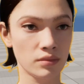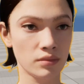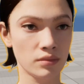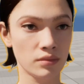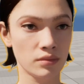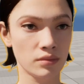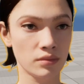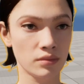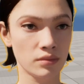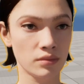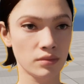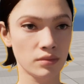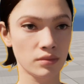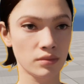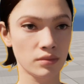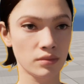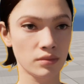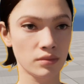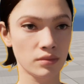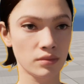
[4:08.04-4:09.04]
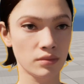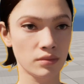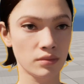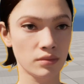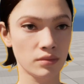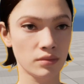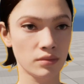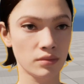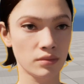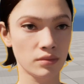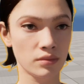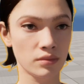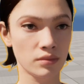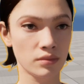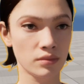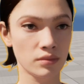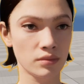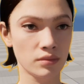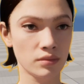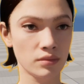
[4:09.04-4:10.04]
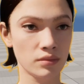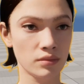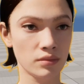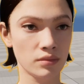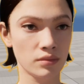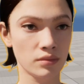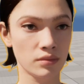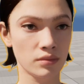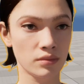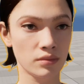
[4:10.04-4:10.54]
(silence)